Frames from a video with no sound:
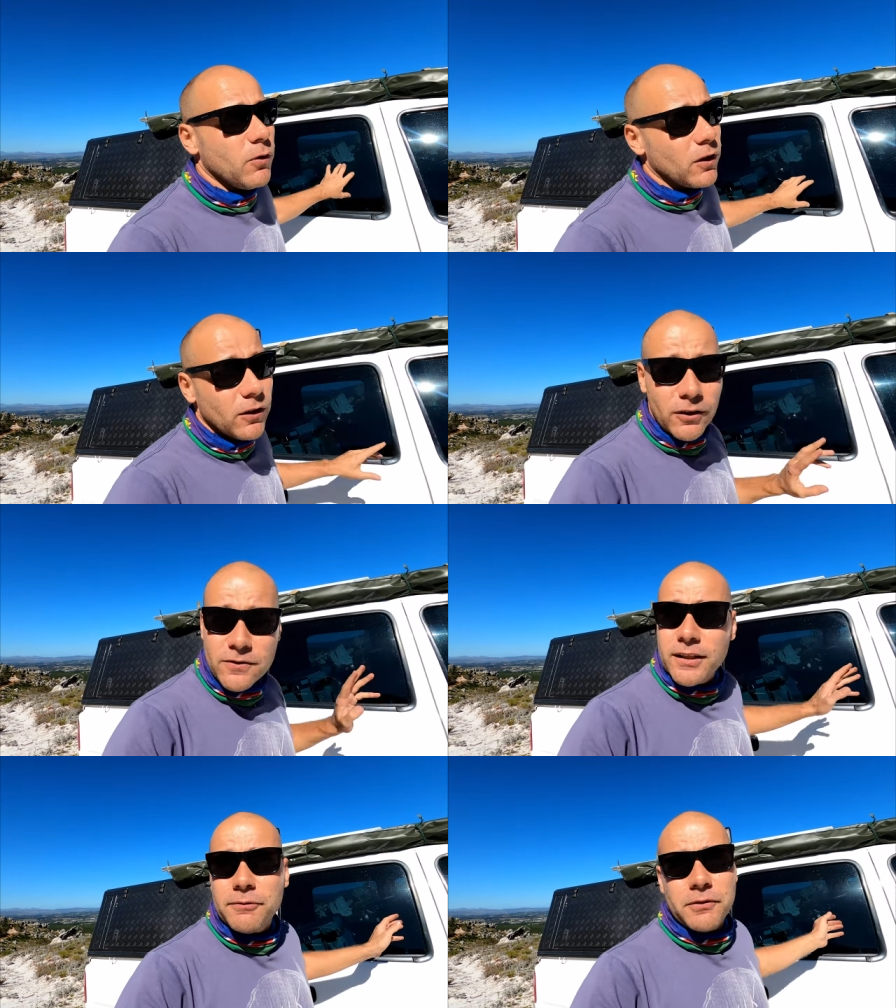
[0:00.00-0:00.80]
I've got a lot
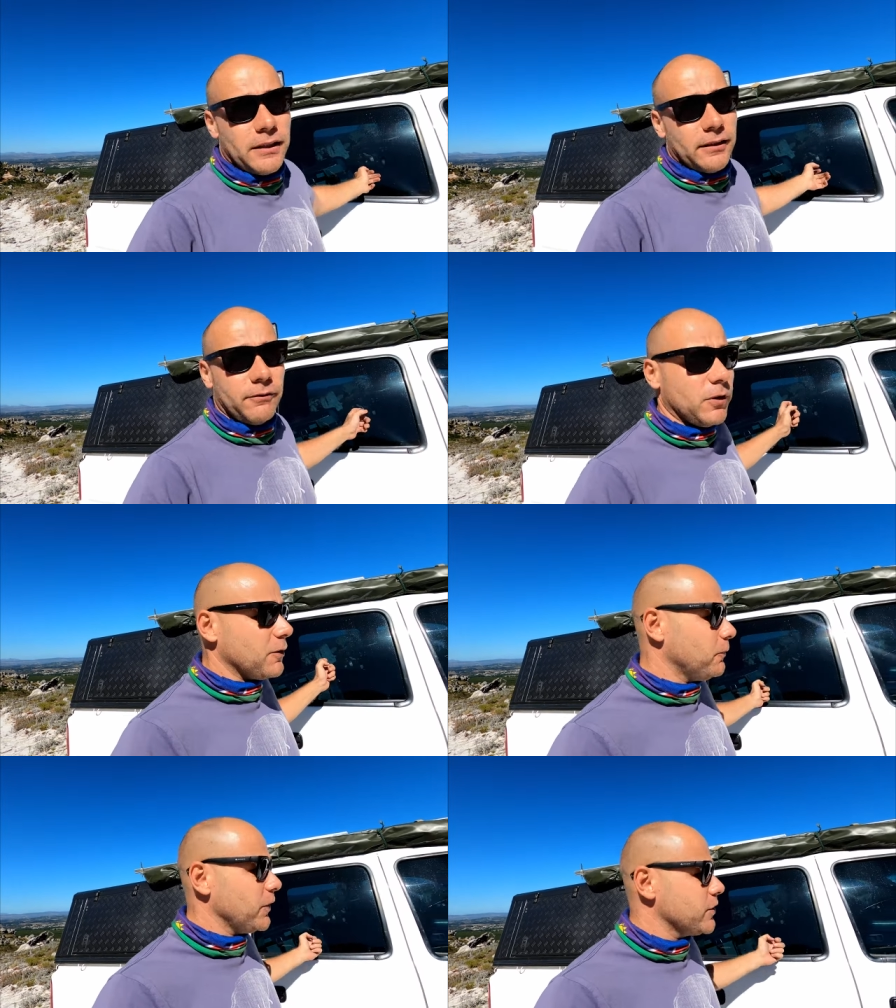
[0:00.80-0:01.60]
of stuff in here. I've
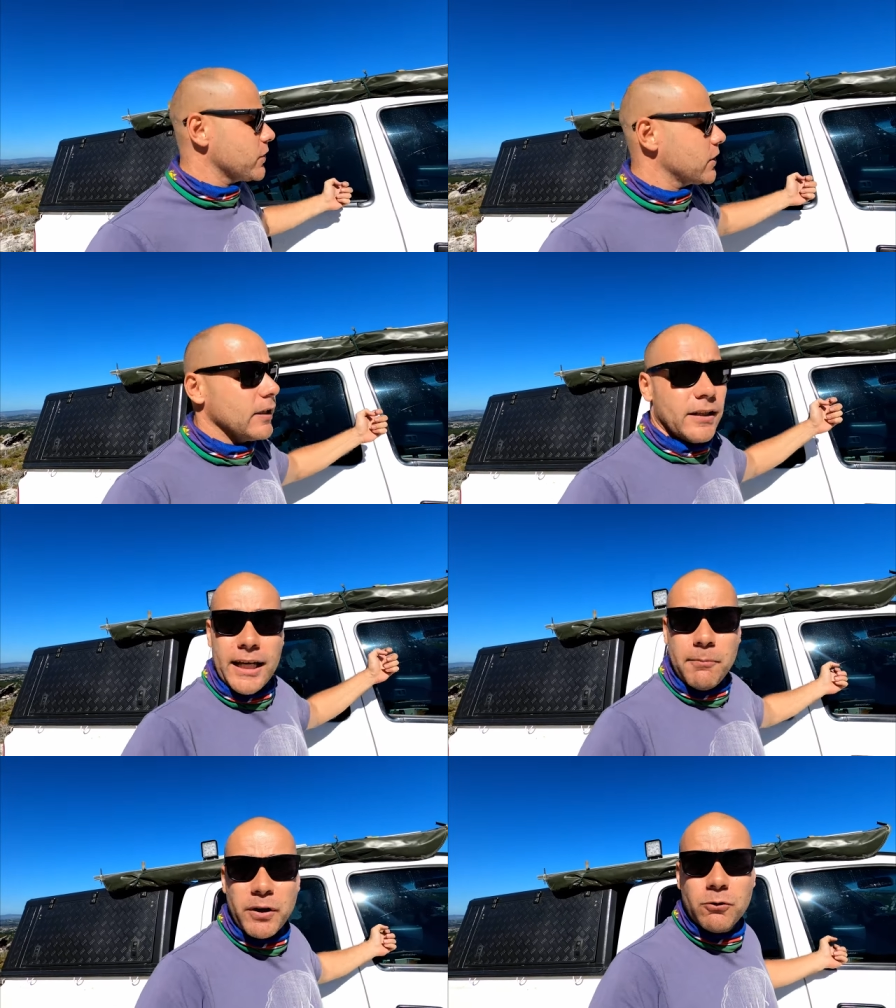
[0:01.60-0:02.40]
got a fridge,
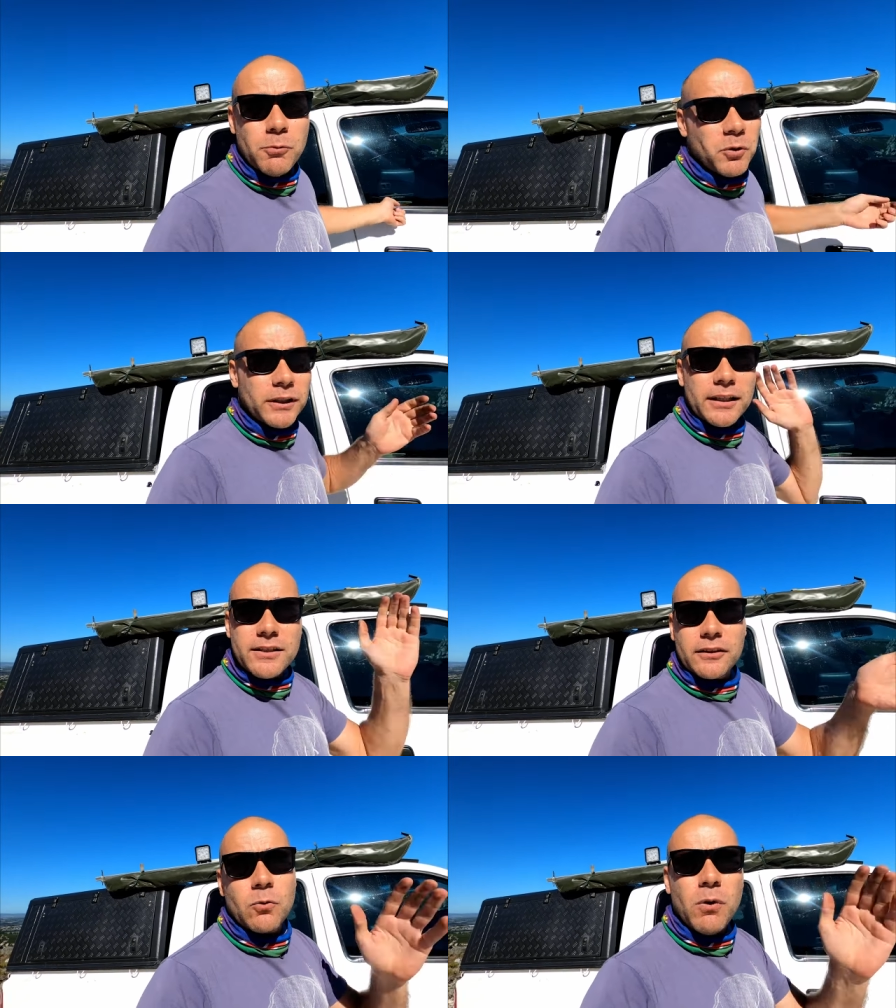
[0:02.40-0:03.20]
camera equipment,
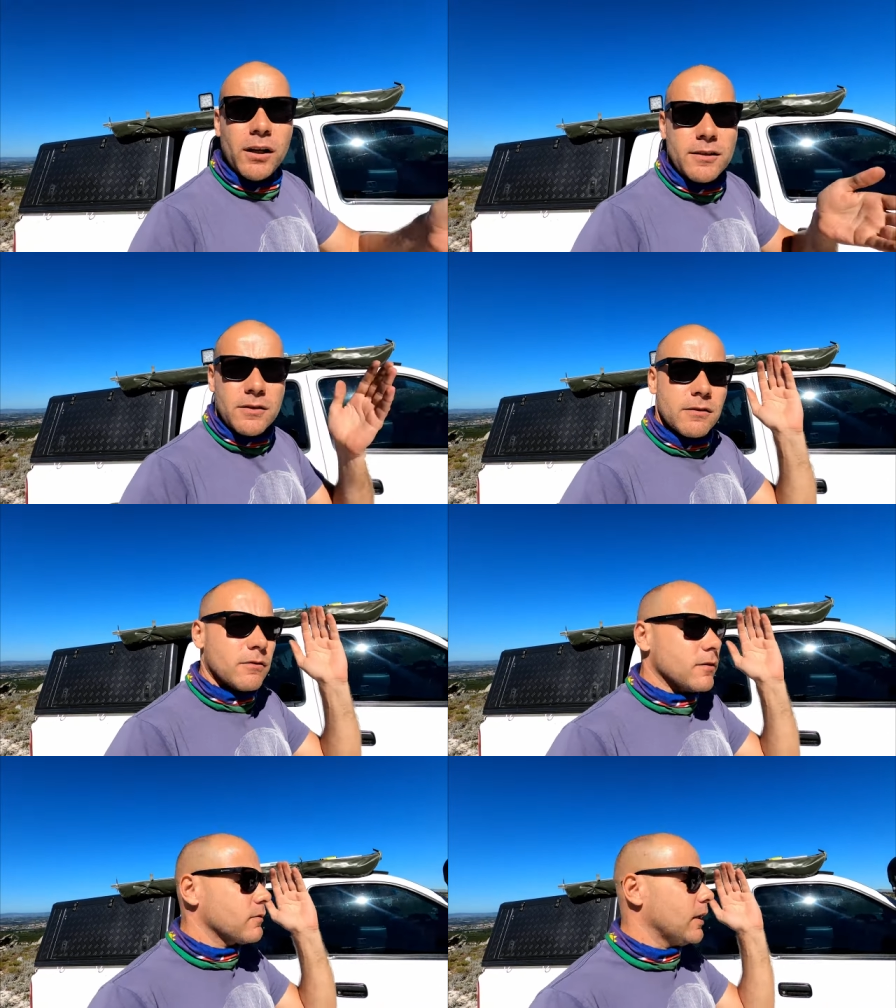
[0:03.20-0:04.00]
etc.,
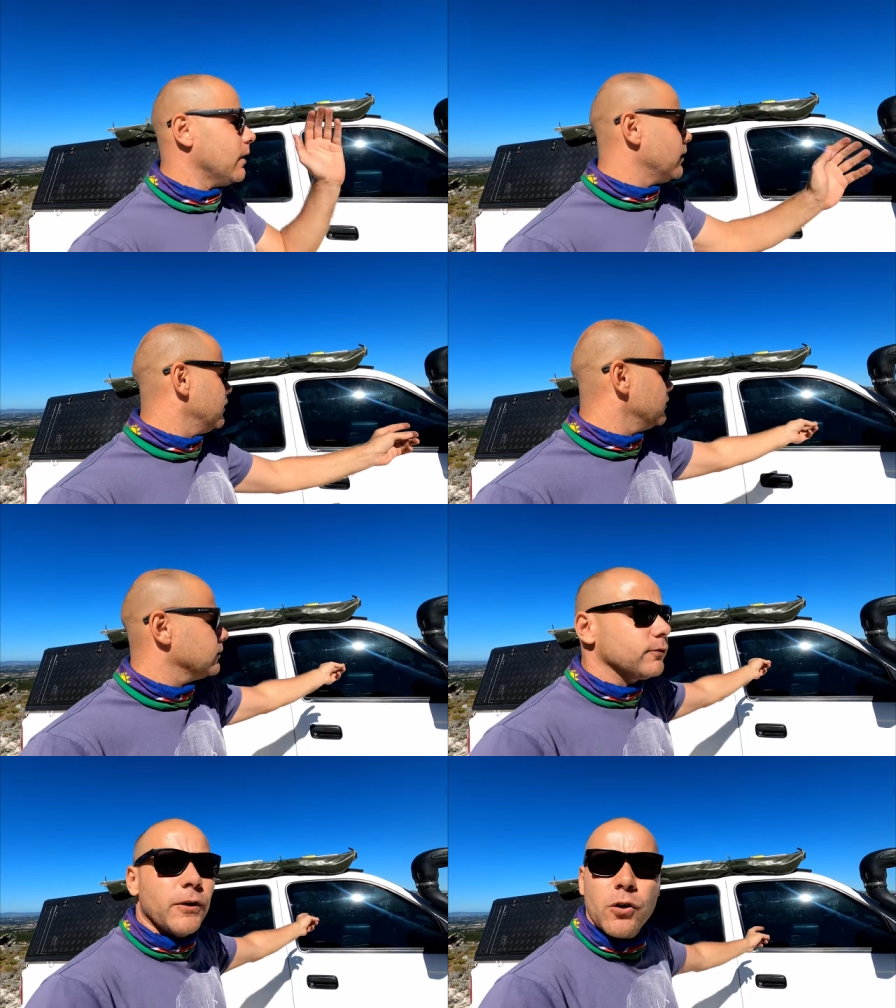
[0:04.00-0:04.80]
wallets,
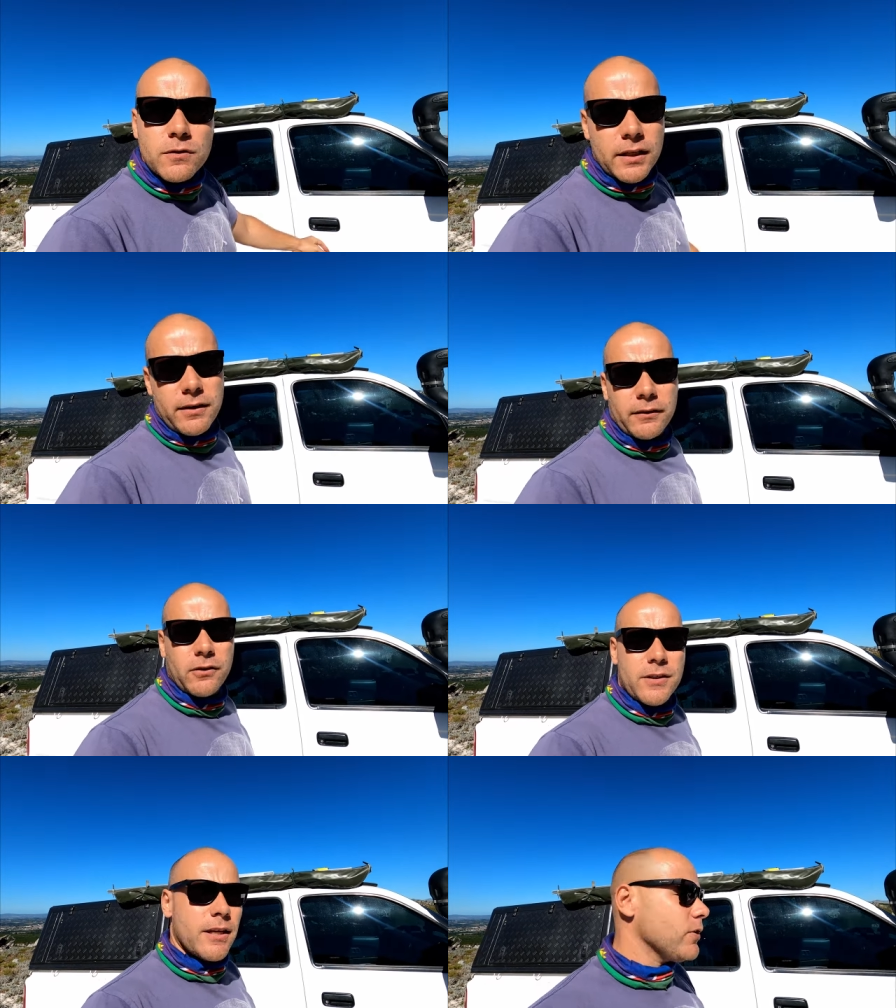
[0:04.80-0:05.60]
uh, phones,
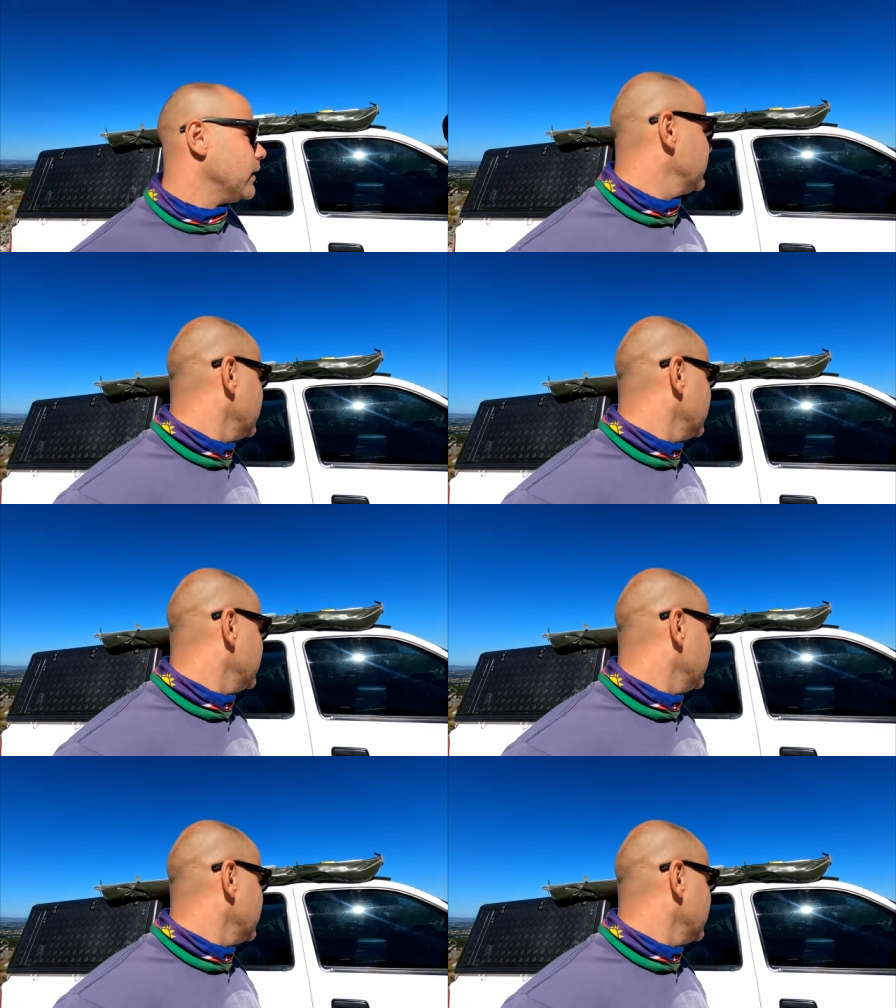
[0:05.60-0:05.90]
etc., etc.